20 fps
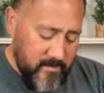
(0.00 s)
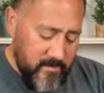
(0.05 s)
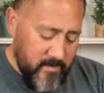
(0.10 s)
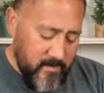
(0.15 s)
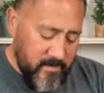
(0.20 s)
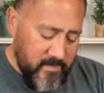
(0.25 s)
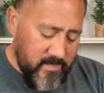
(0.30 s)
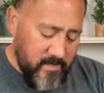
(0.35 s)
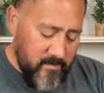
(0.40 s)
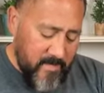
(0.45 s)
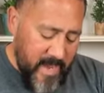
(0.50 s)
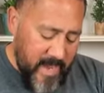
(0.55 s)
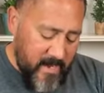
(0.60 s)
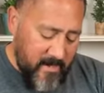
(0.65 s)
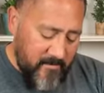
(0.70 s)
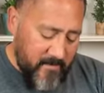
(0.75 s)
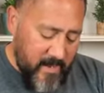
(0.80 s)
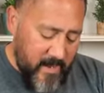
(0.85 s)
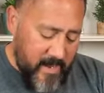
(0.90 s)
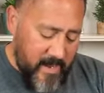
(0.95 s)
There's a man
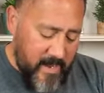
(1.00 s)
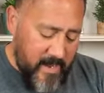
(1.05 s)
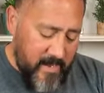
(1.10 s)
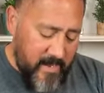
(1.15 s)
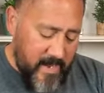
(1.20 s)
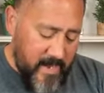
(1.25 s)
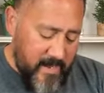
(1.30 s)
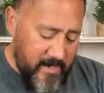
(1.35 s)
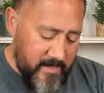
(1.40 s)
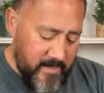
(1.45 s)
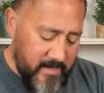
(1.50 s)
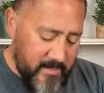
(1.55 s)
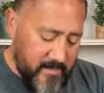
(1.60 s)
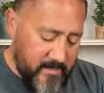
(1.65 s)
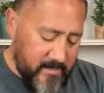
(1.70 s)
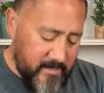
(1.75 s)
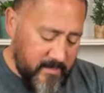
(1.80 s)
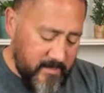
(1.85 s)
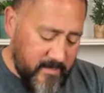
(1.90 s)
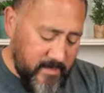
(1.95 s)
of God and
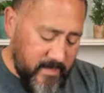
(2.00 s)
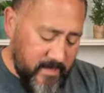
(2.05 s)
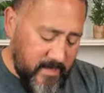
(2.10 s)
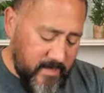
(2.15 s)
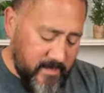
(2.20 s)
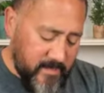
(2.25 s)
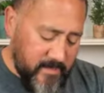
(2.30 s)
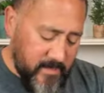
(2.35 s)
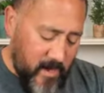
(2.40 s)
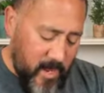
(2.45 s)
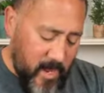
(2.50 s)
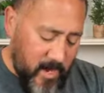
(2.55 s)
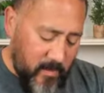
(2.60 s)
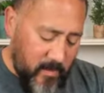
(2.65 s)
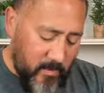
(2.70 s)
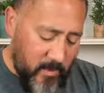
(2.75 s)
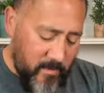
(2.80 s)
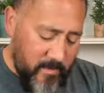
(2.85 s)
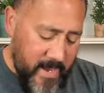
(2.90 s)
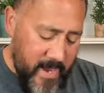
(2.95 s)
his and he's an
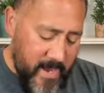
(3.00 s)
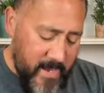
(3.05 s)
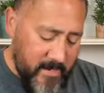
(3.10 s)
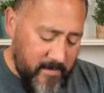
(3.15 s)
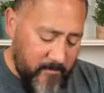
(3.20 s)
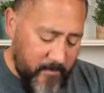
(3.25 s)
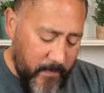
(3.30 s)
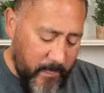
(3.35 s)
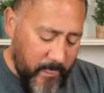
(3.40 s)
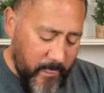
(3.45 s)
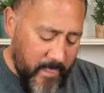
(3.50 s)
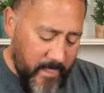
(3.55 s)
honorable man,